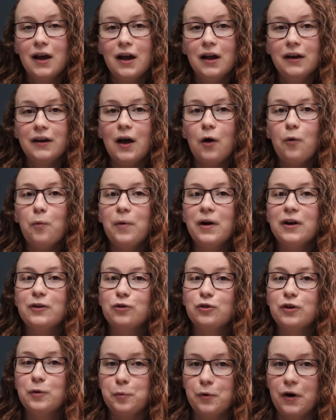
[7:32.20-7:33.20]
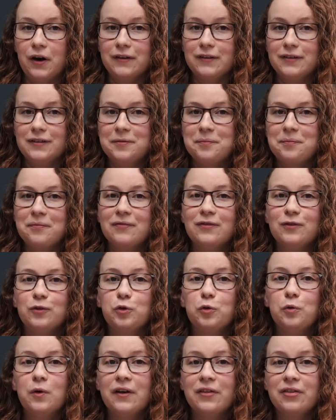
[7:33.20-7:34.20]
Now back to the price.
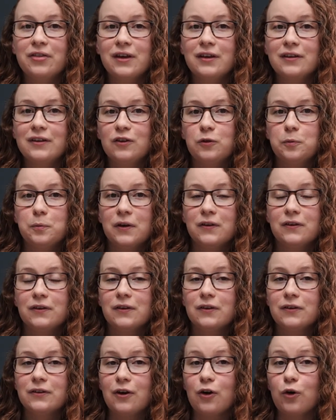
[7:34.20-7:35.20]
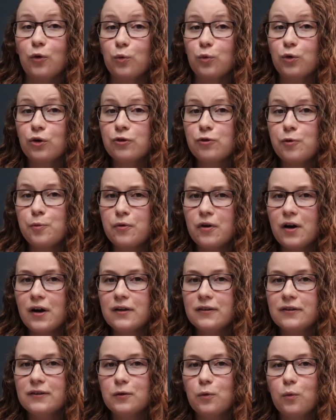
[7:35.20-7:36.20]
Do I think these pencils are worth the
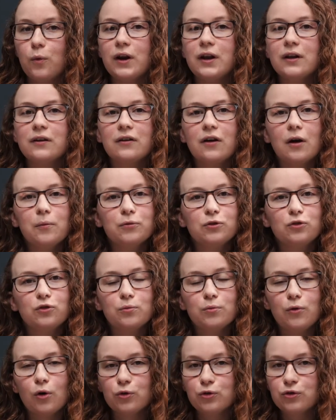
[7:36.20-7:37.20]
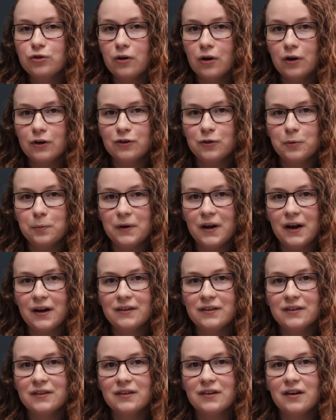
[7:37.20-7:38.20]
price? When it comes to most art
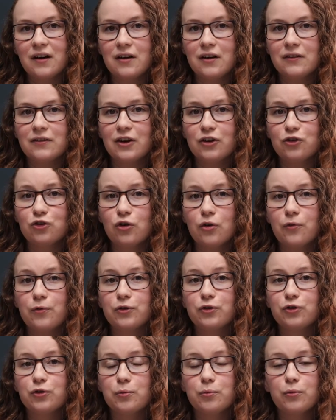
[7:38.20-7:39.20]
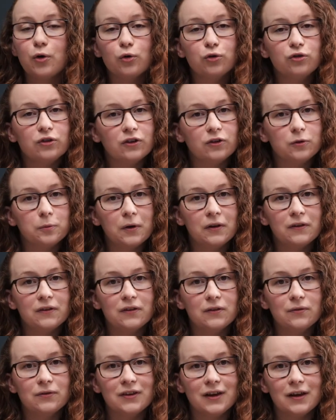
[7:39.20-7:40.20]
supplies, Caran D'Ache offers the most
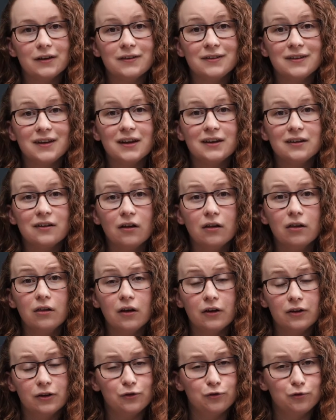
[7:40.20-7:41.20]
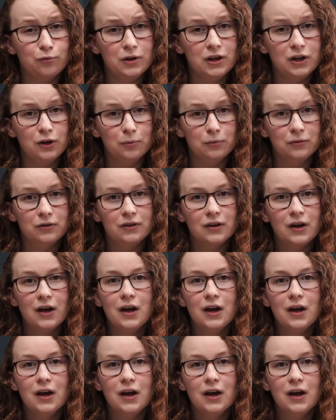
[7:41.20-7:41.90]
expensive sets in a lot of mediums.